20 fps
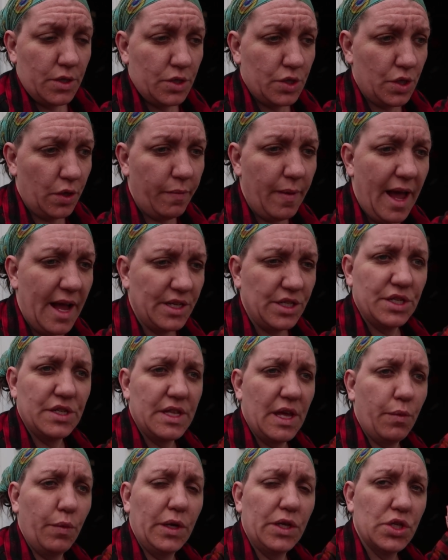two
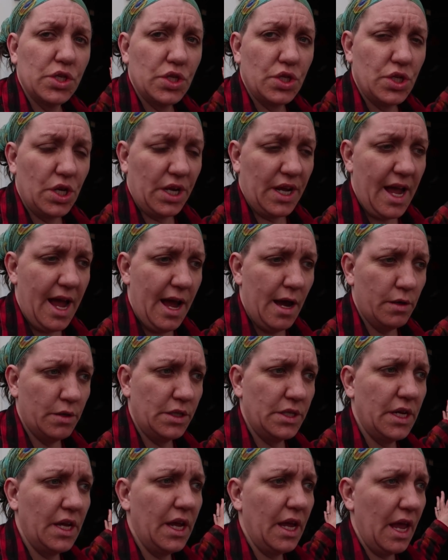batches that we just took
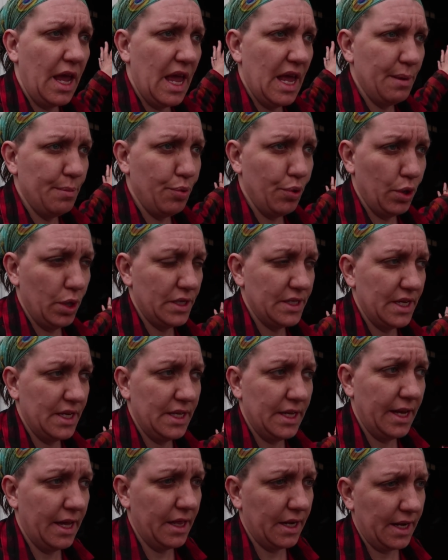out and put
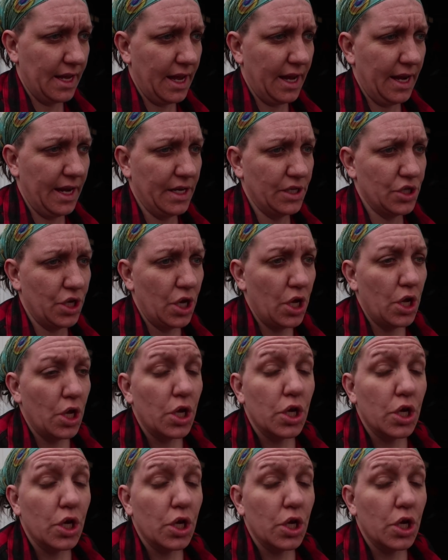in the other cage